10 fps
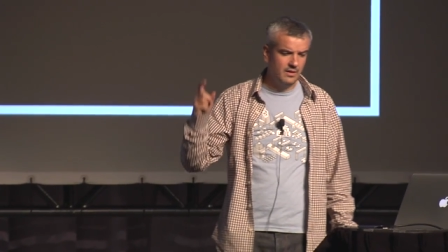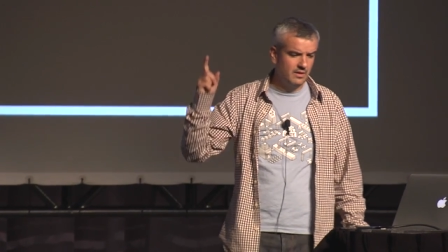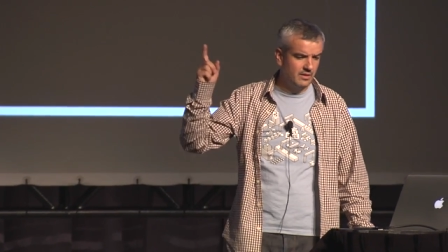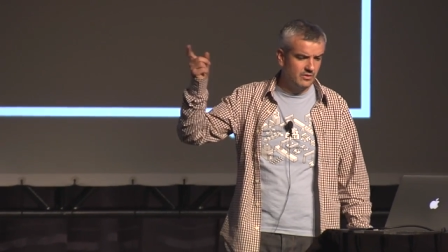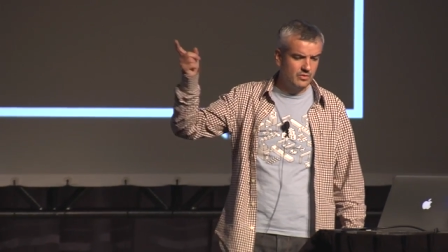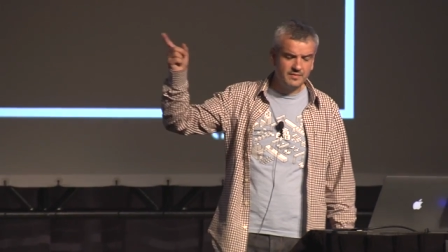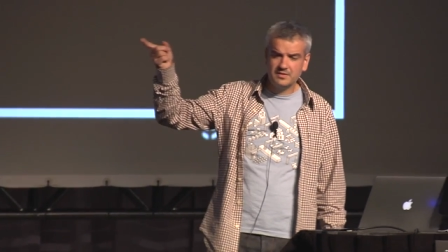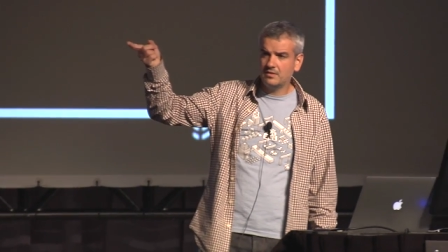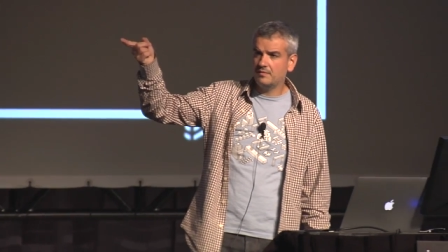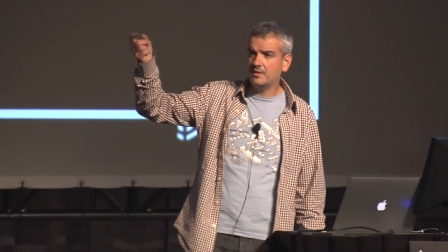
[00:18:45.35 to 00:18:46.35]
You have
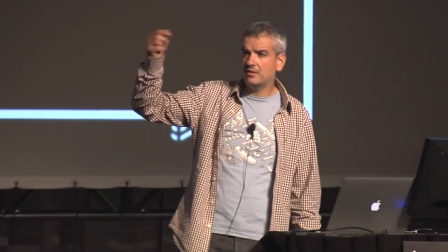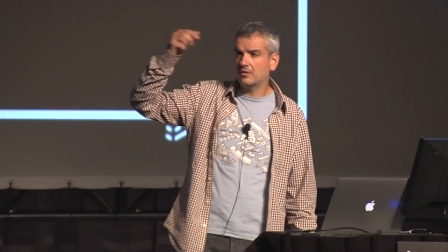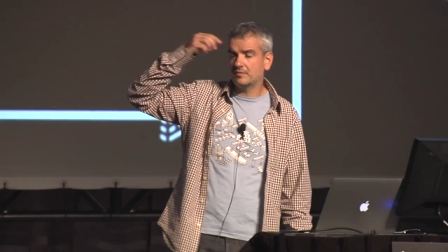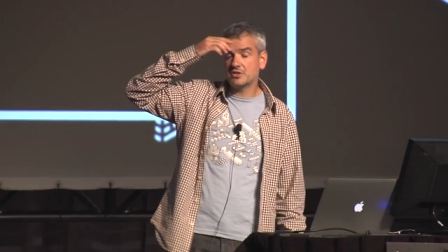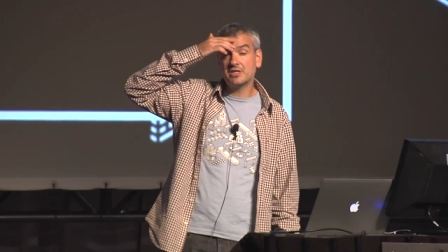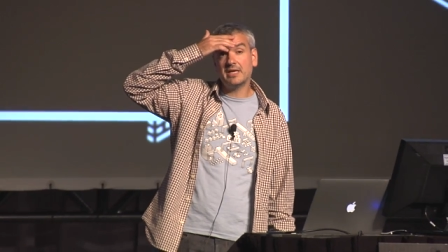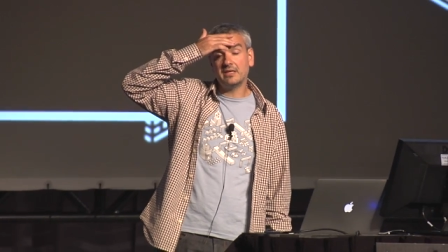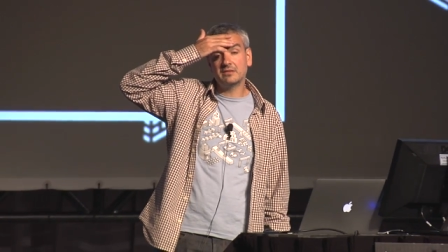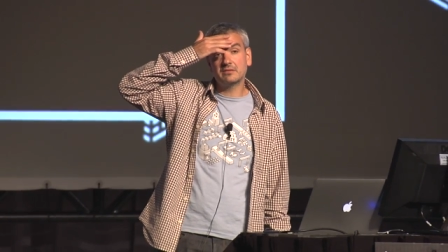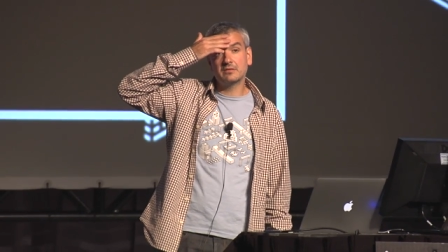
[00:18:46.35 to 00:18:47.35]
seen the video of the
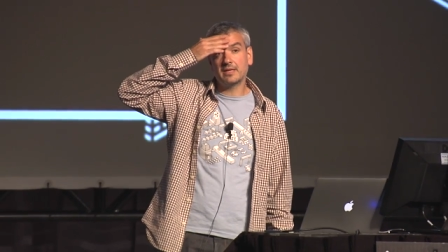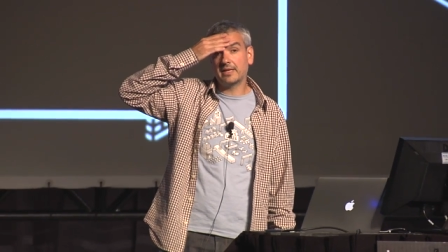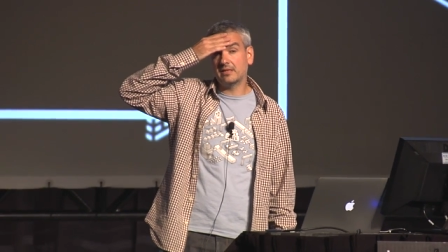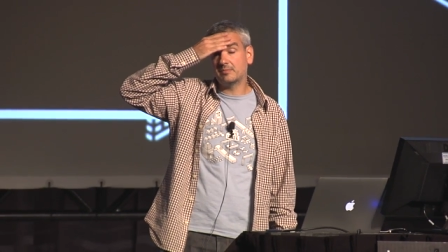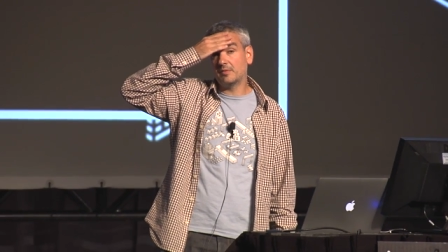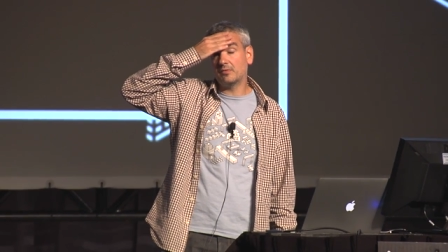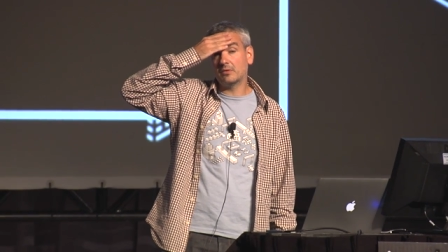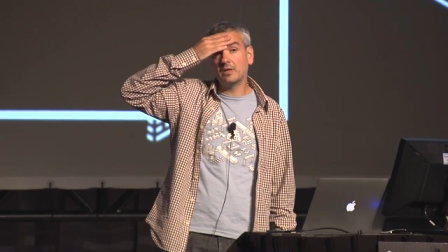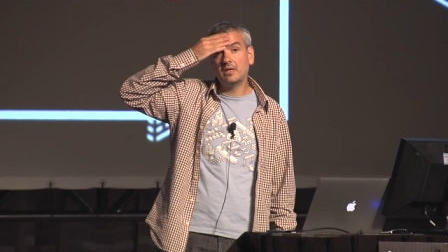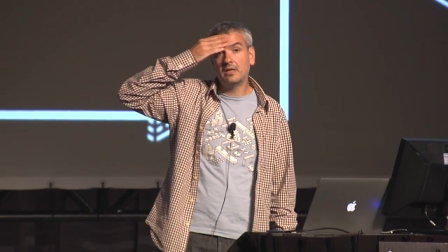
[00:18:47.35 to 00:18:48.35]
chase, I guess,
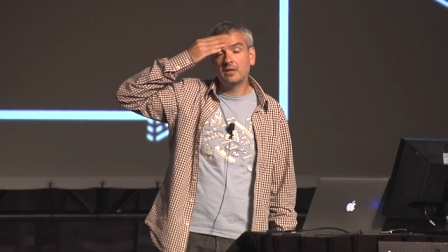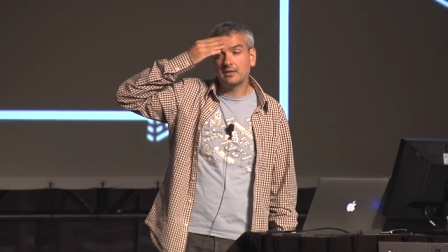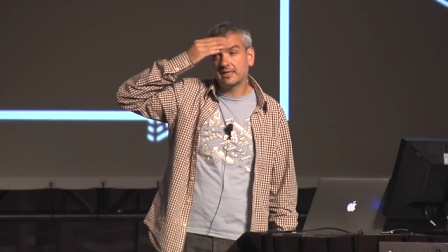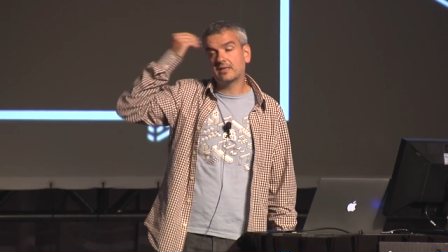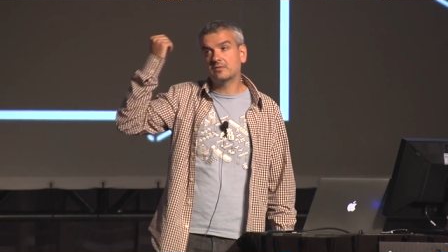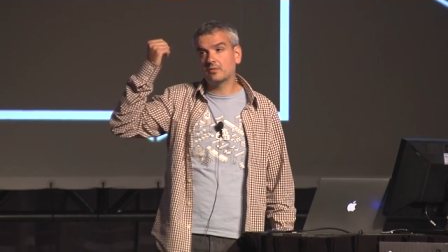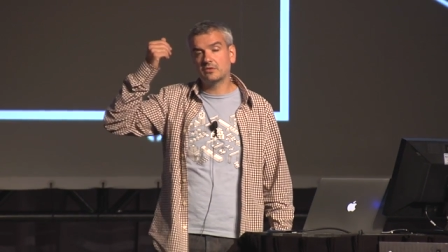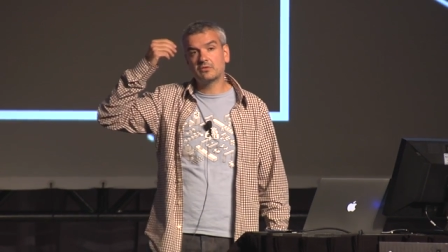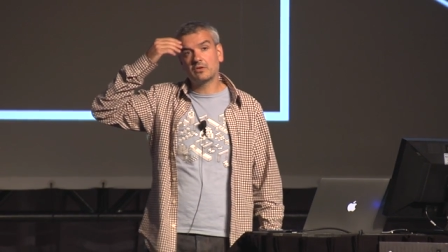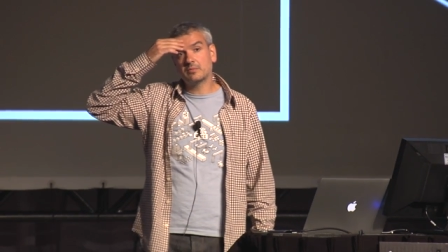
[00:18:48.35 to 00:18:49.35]
before. That comes from the
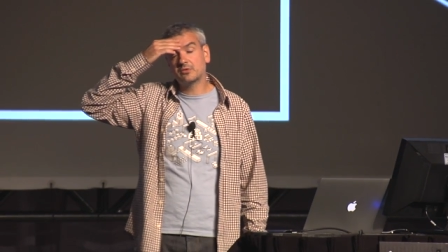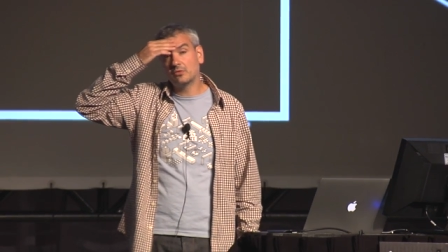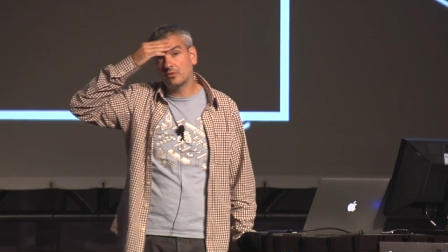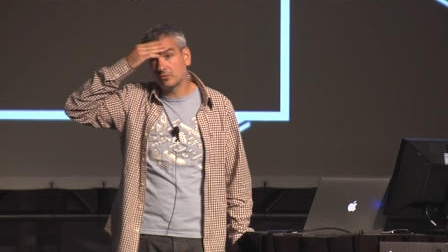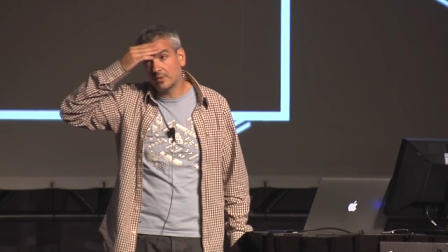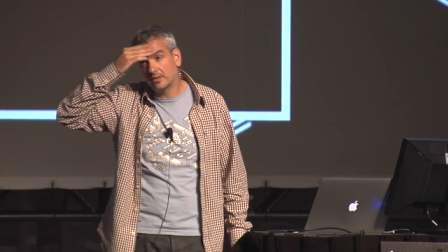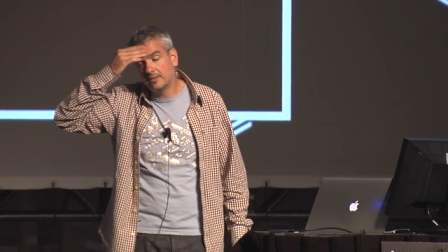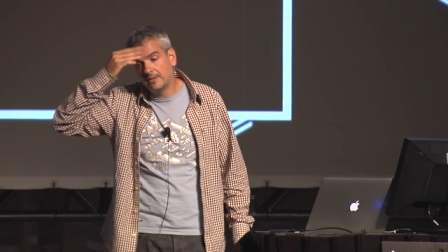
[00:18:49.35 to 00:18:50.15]
Stockholm studio as well.